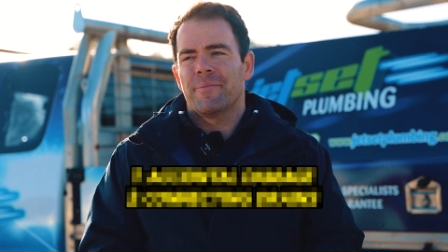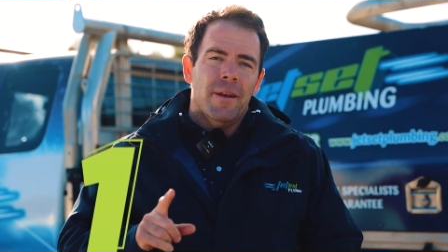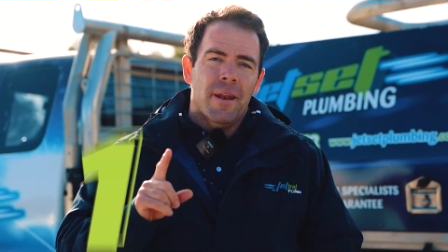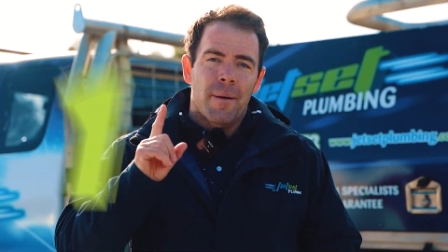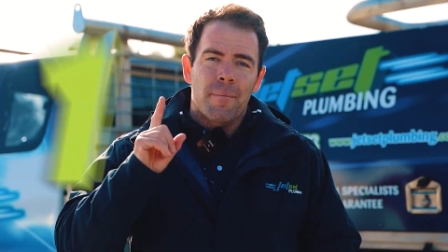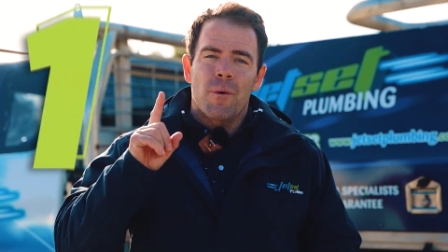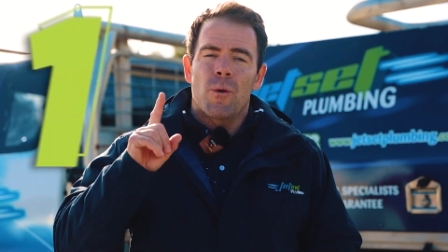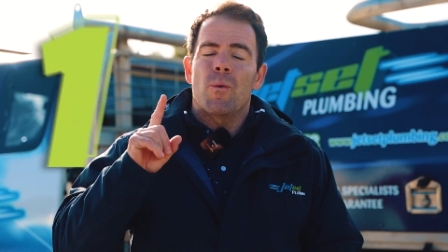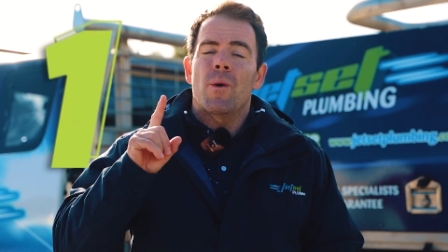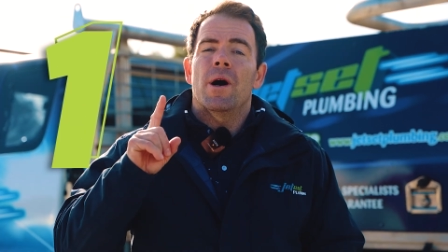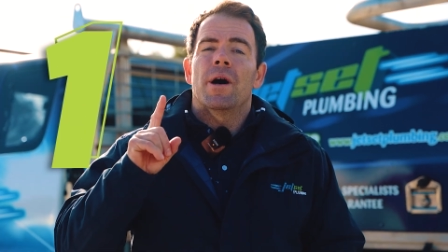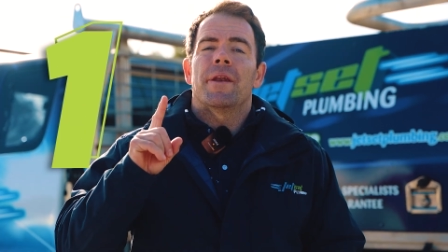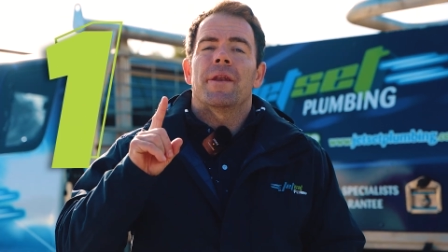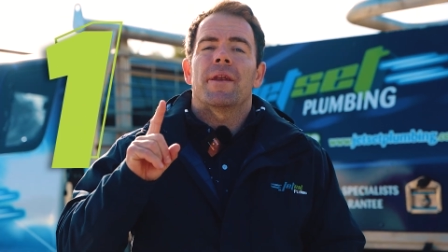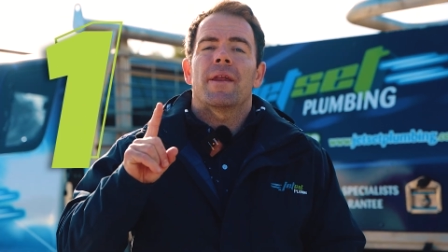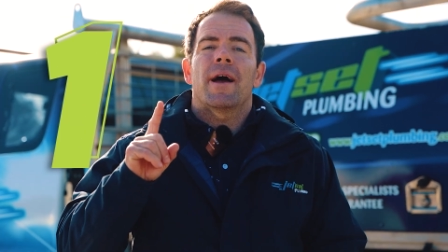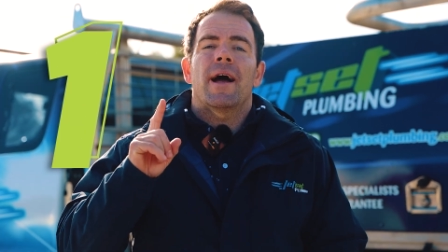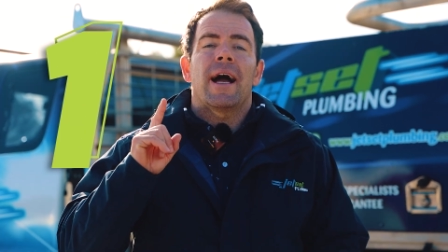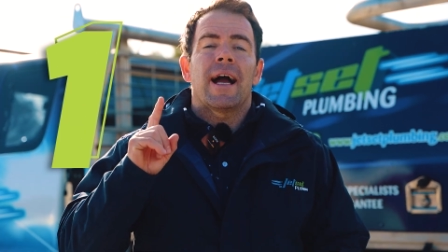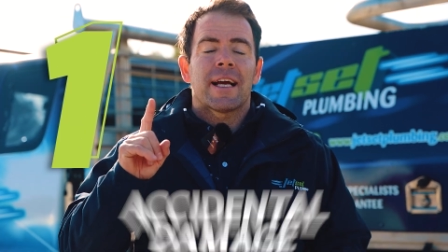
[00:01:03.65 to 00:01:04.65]
Number one,
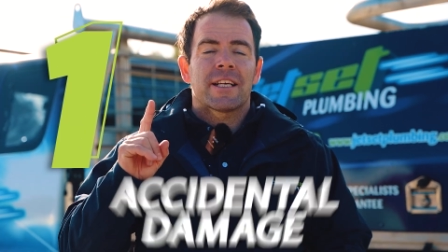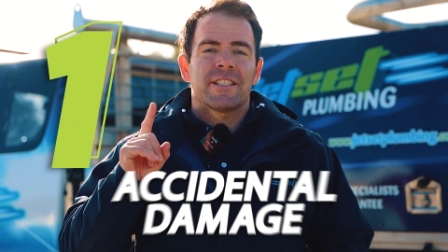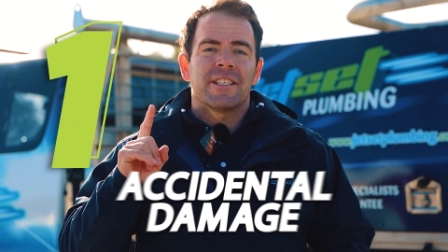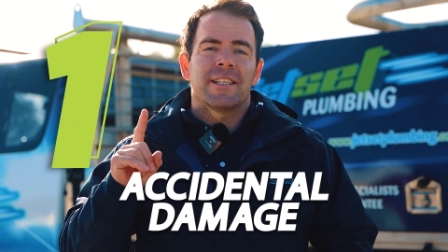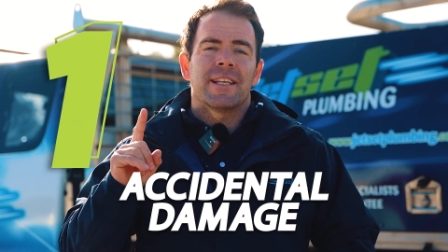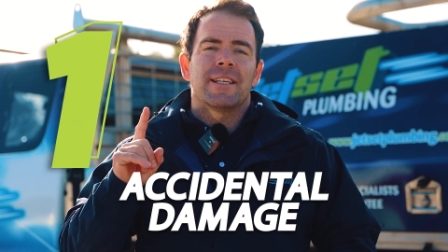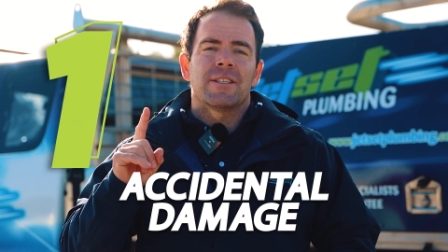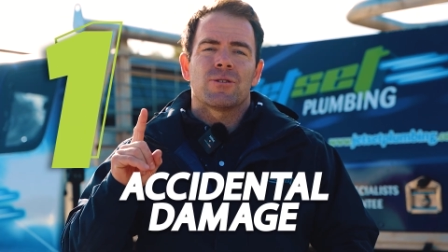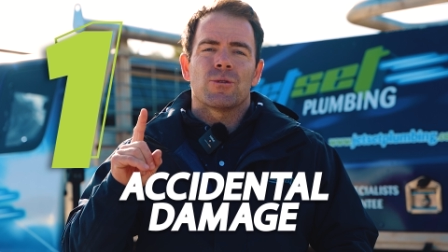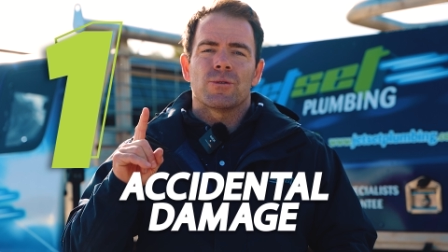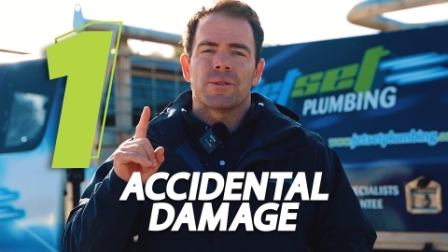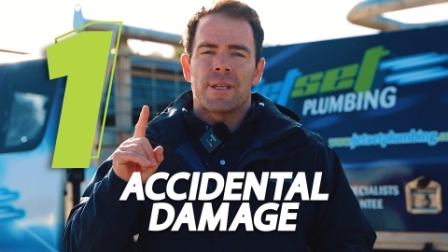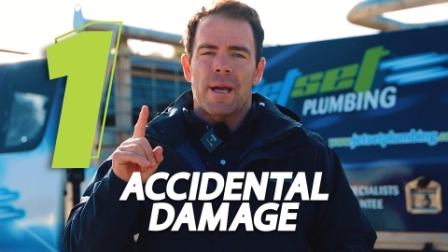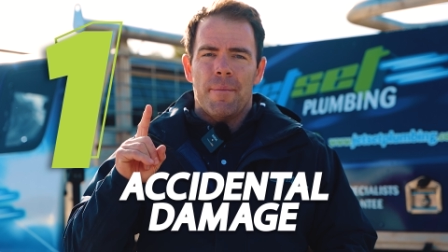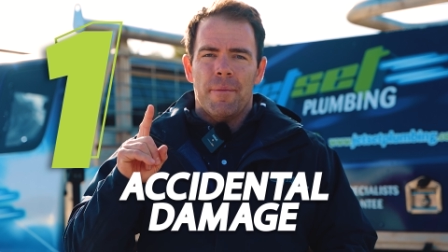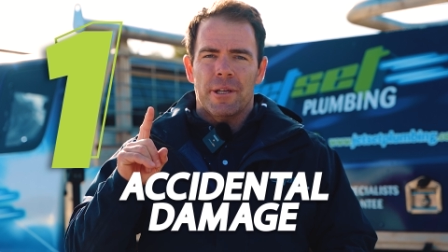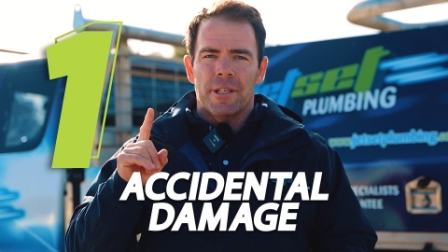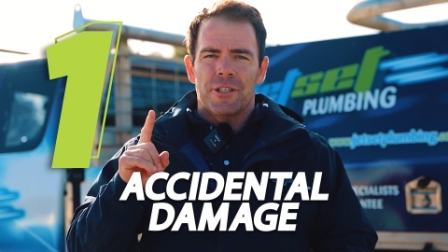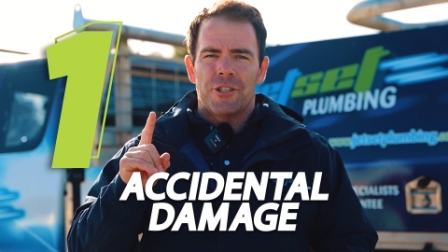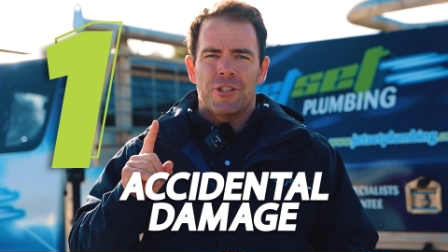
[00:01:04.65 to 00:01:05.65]
accidental
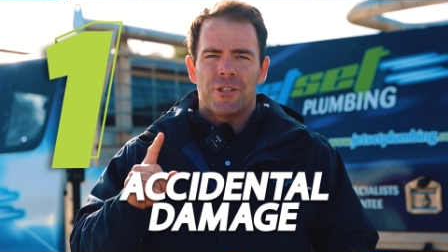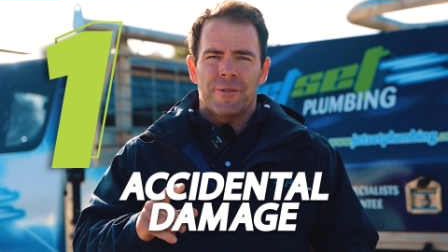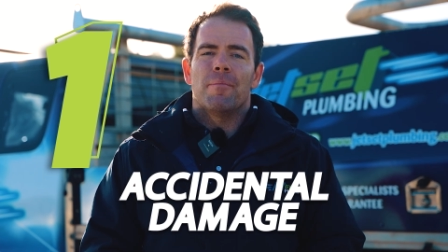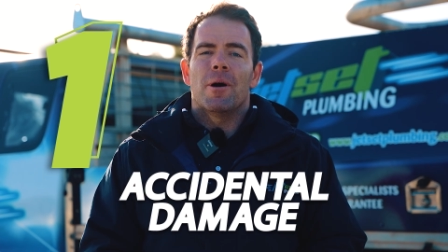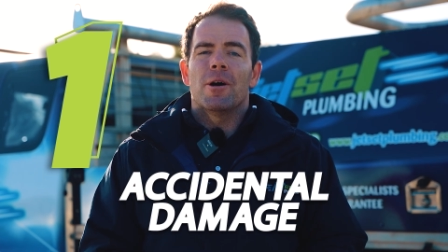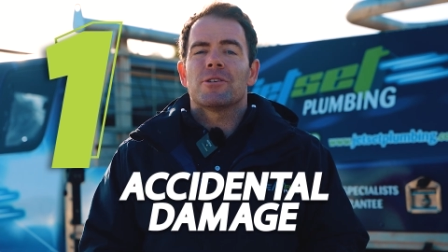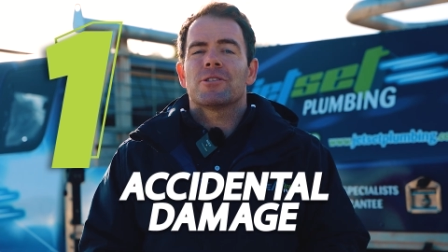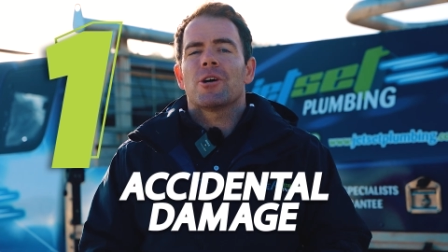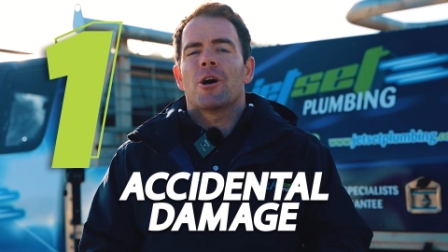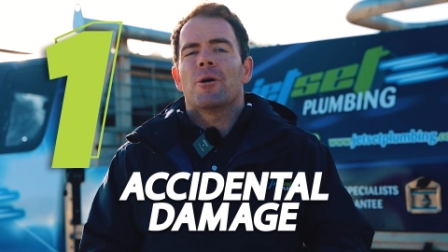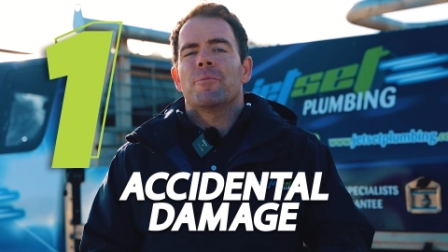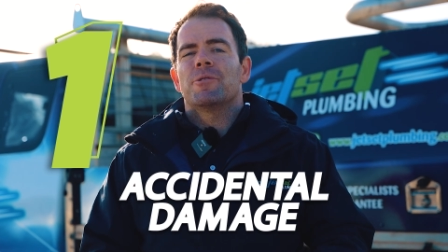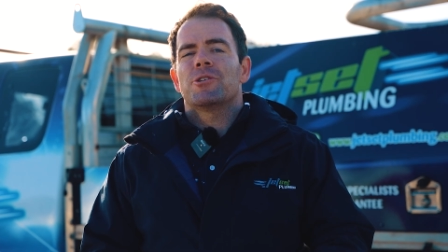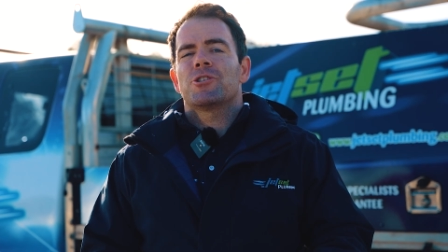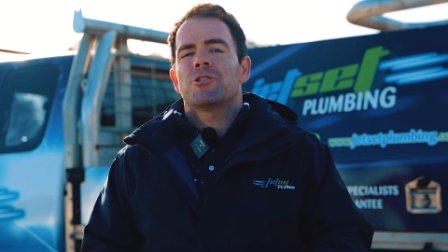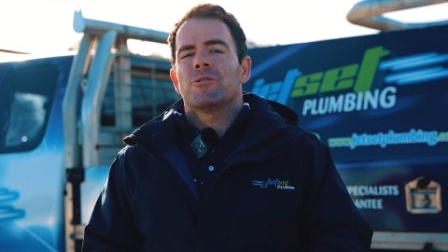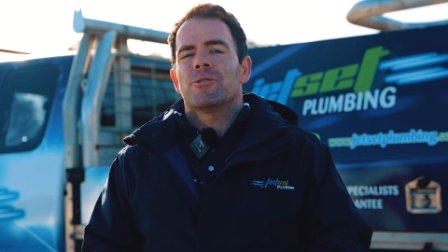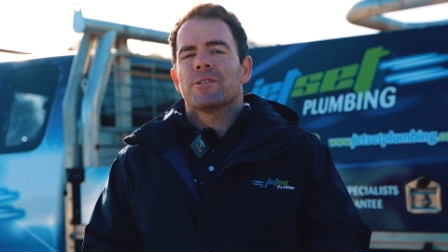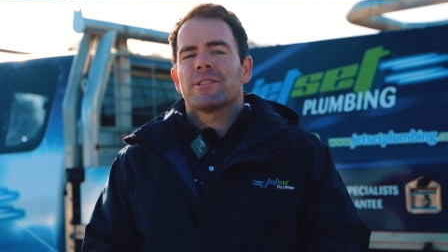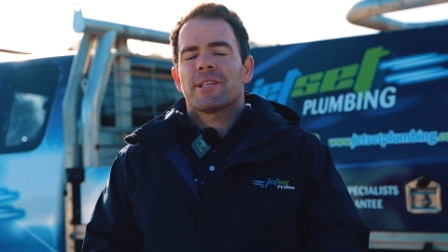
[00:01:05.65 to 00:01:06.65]
damage. Most home
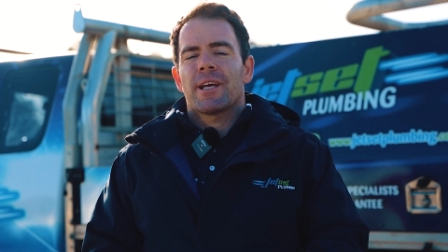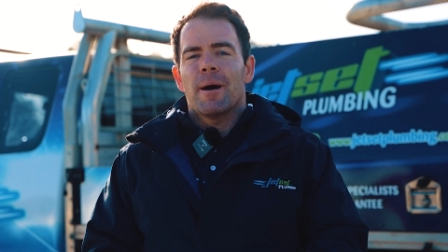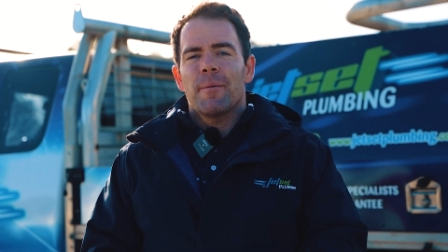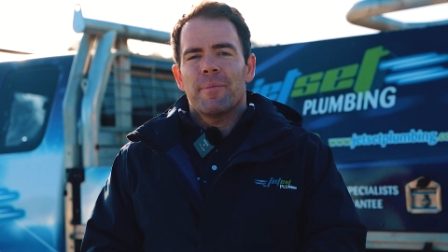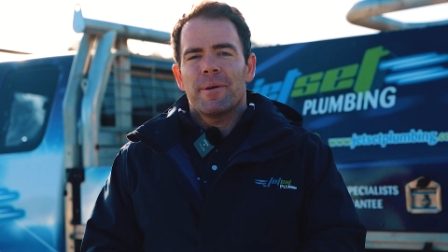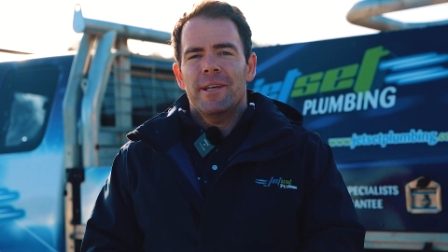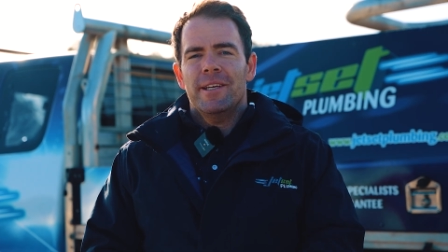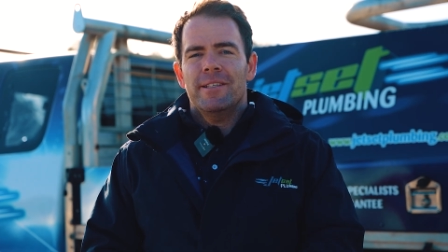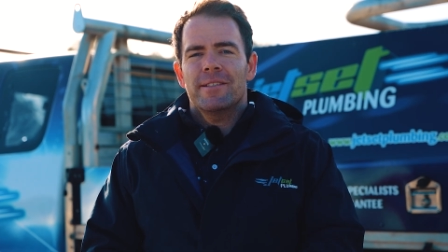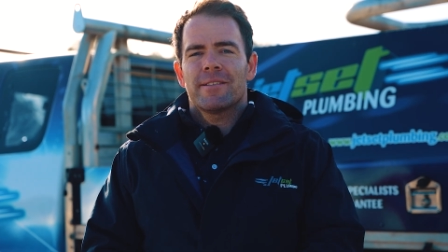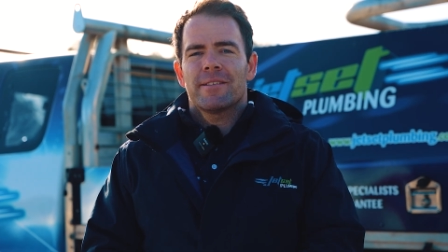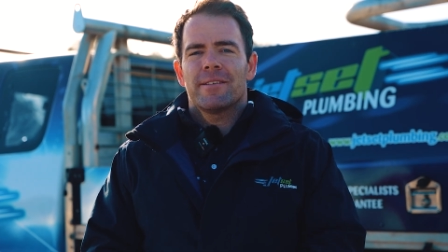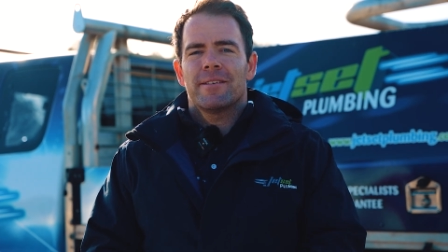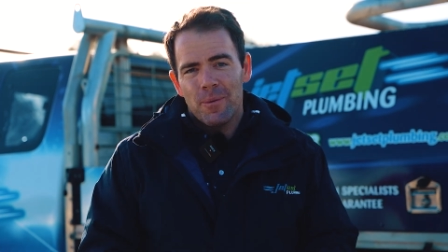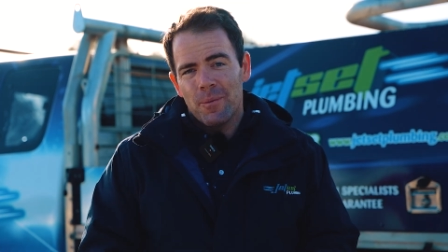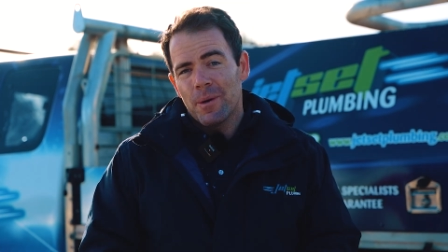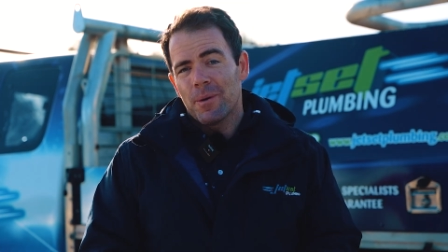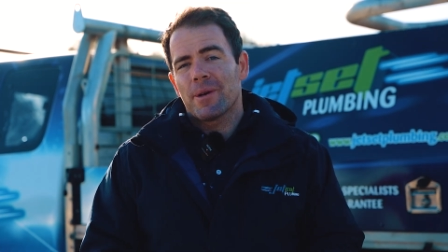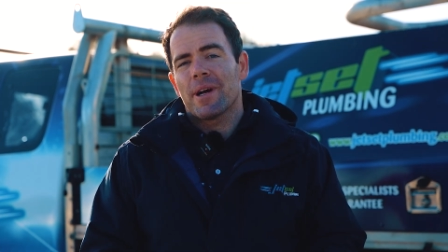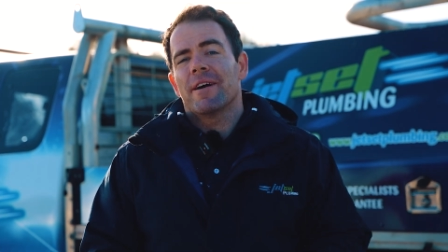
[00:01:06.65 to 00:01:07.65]
insurance companies
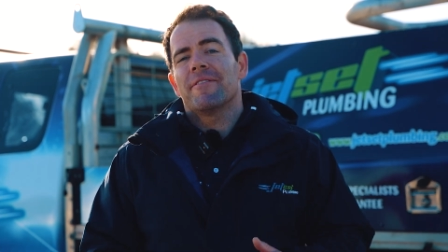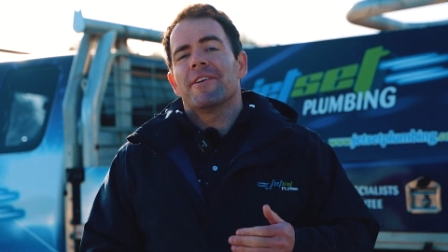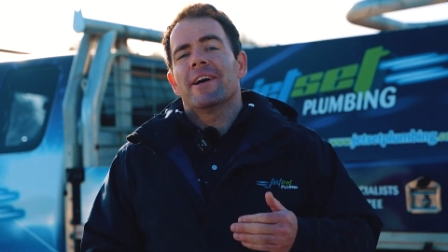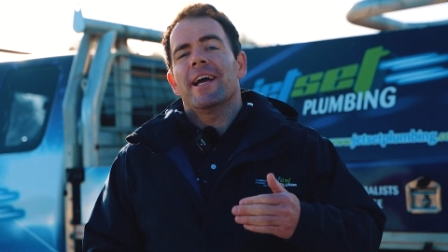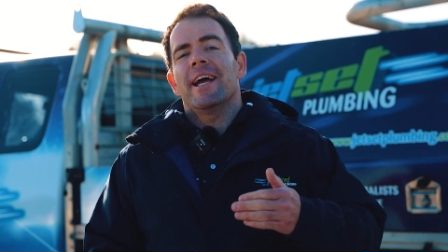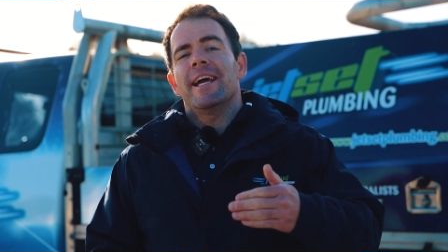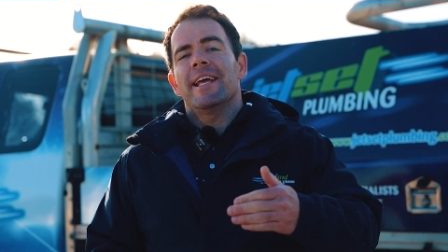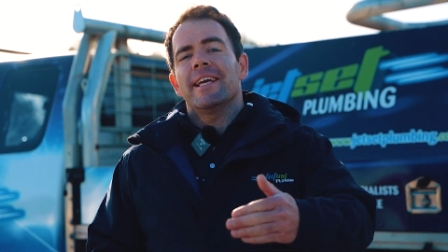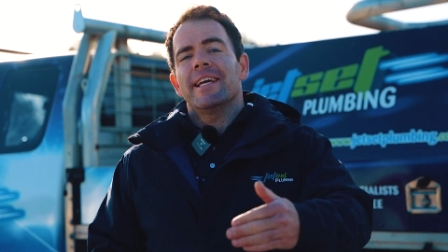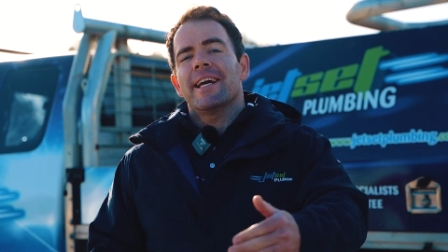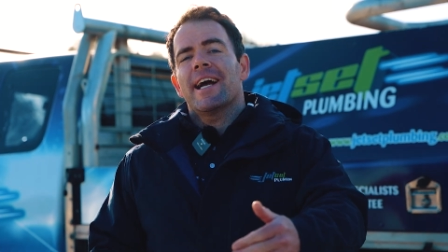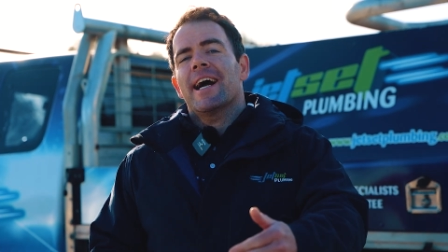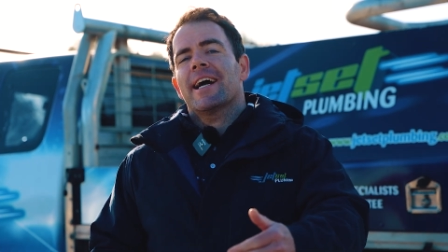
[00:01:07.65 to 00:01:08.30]
will cover any